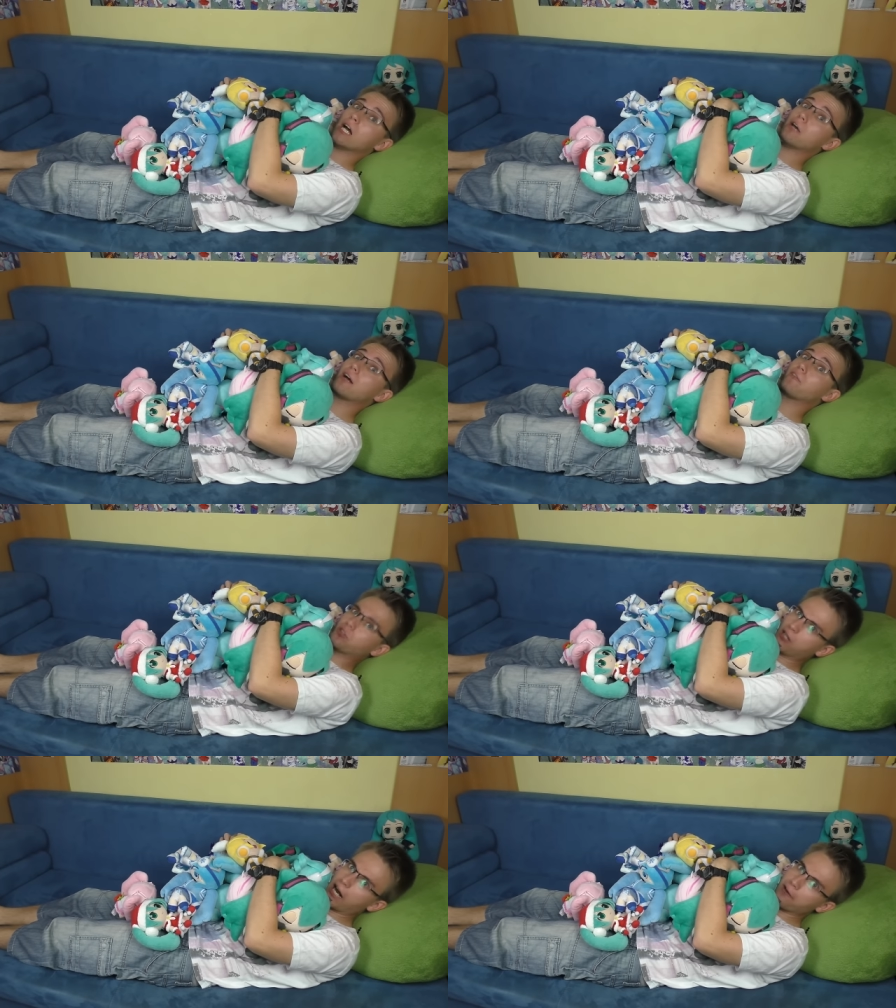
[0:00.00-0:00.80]
If I ever
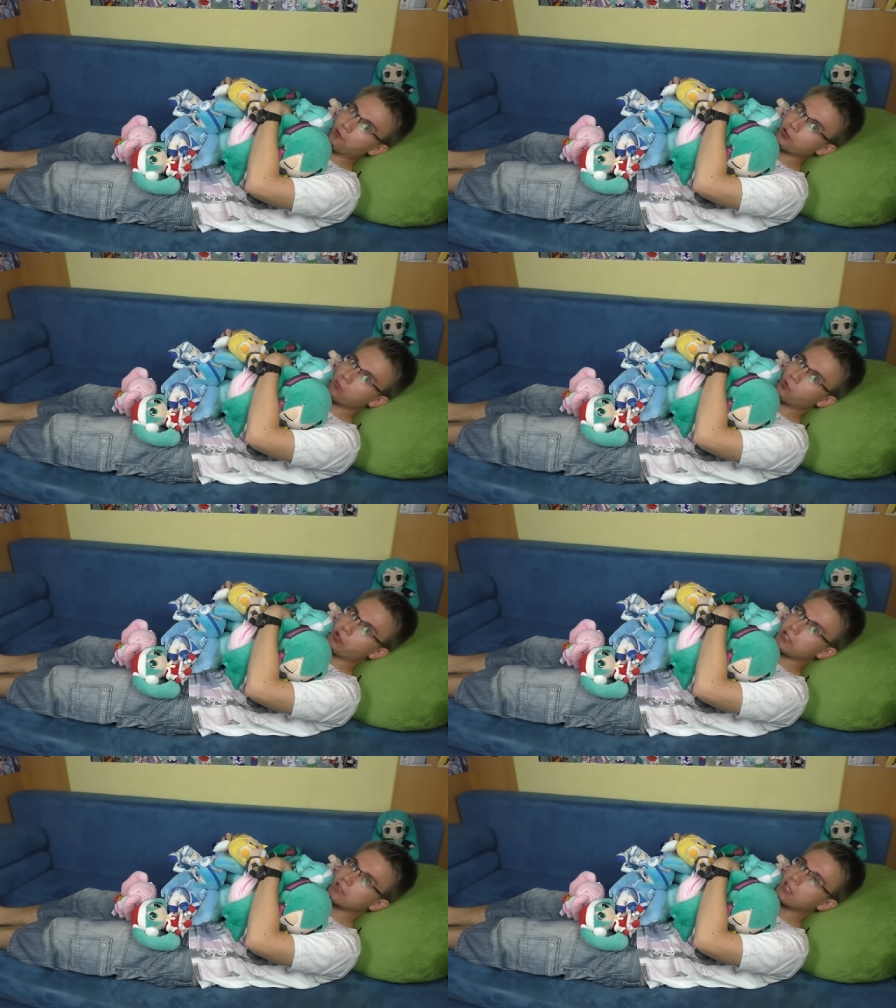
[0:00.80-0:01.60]
die for some
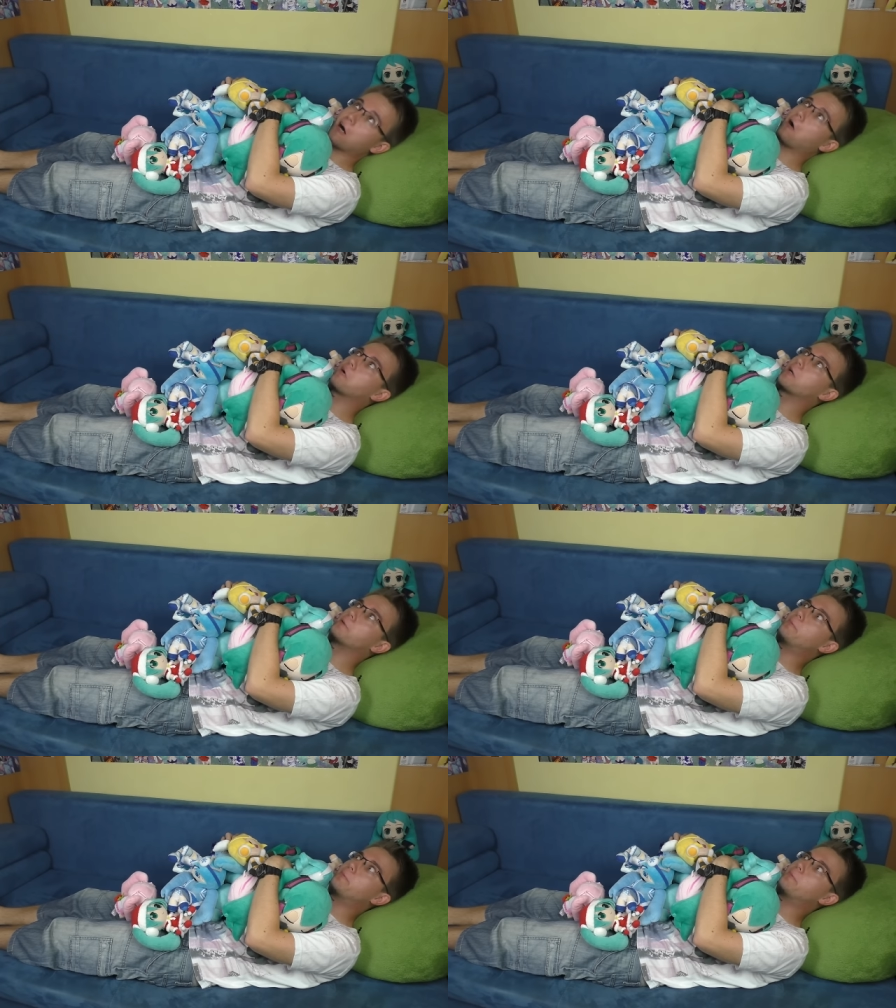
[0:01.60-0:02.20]
reason, I wanna be